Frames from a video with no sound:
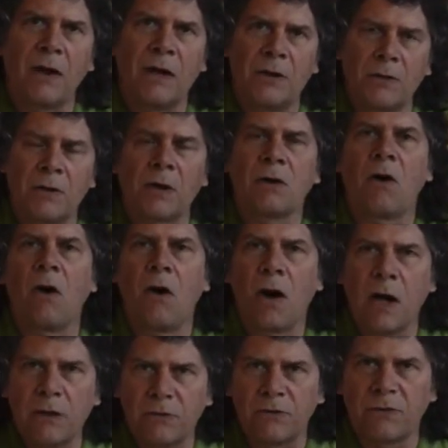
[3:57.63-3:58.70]
under a
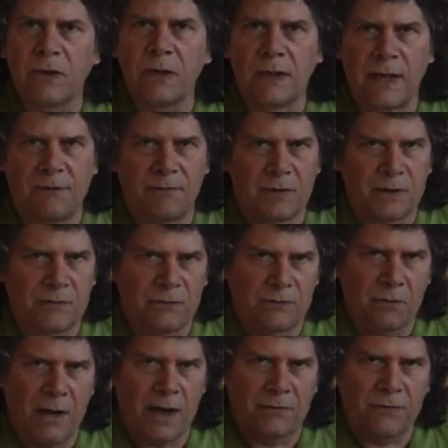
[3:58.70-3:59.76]
constant level of
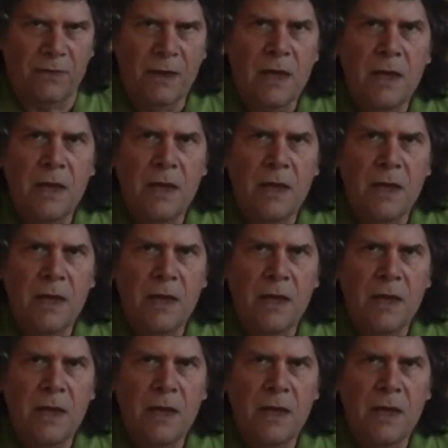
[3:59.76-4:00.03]
stress